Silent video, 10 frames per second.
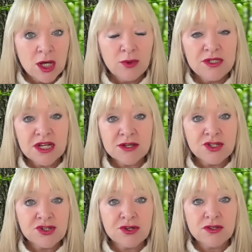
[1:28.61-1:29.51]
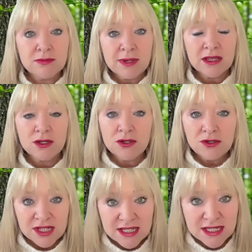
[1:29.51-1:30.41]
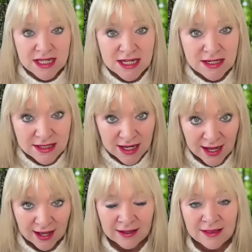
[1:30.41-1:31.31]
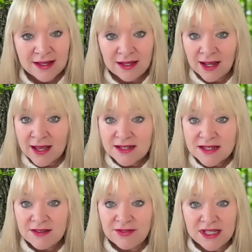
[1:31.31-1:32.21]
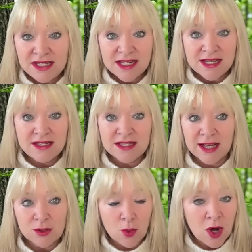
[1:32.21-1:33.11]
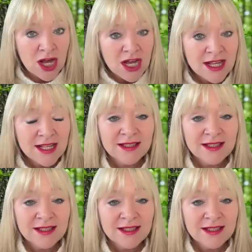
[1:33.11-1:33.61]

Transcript: We tell the truth about the good ETs and the negative ETs that were.